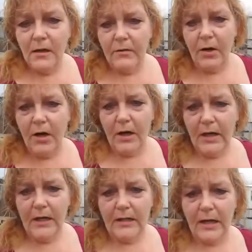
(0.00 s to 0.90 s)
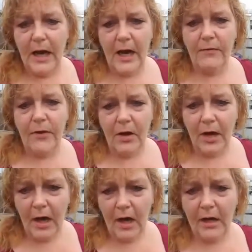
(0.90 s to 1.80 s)
Veronica, today I felt
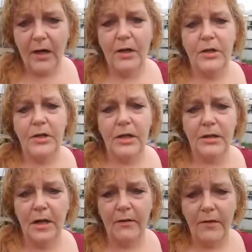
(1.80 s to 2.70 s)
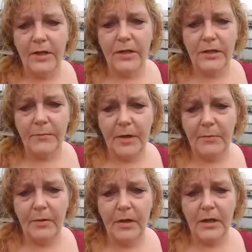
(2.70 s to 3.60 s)
chaotic energy and saw visions of
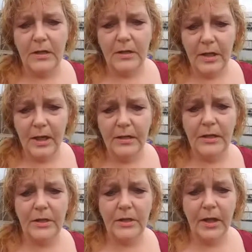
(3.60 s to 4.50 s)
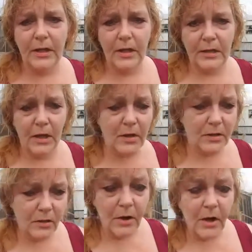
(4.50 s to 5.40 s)
people in distress. Did you get this
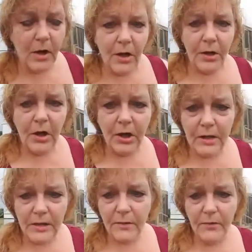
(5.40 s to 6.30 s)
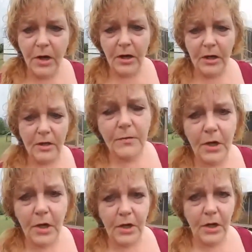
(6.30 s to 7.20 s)
also? You're going to, Veronica,
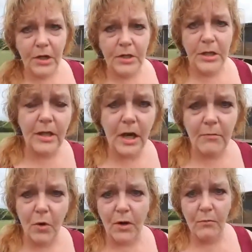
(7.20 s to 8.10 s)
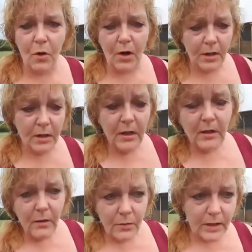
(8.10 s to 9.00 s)
sweetheart, you're going to see that more and more
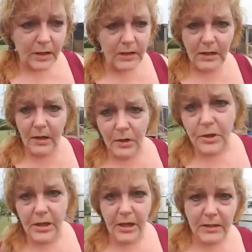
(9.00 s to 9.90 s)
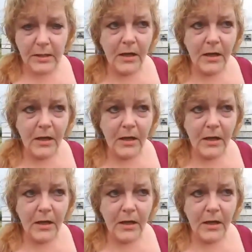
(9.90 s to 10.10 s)
with these energies.